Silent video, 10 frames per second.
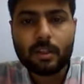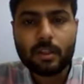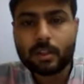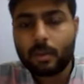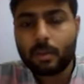
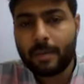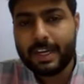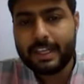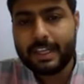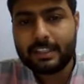So
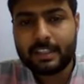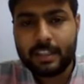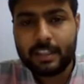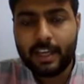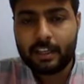matter is
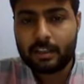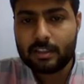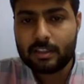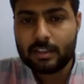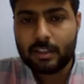nothing
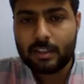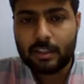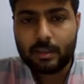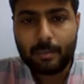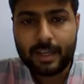
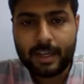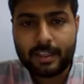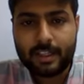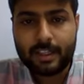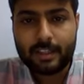but
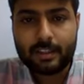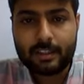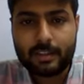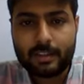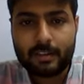the
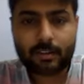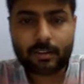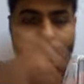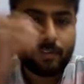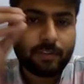
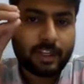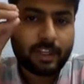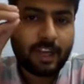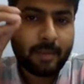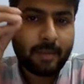
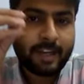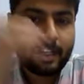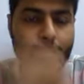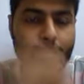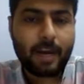
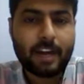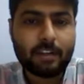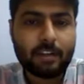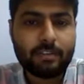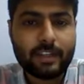fundamental part
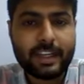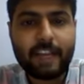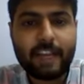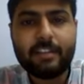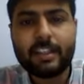of
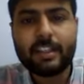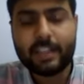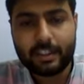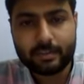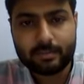
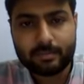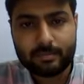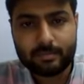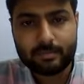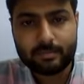everything.
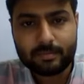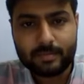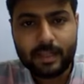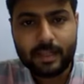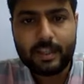
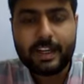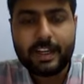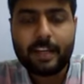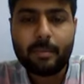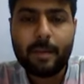
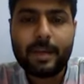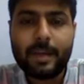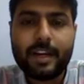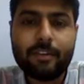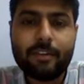It may
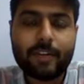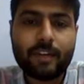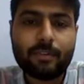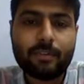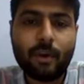be
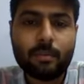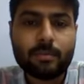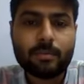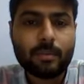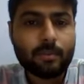different form
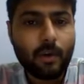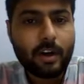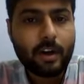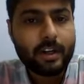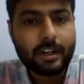
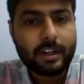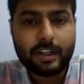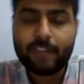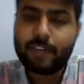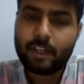for
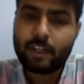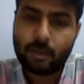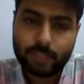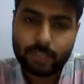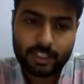different
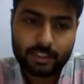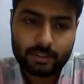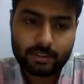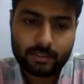object.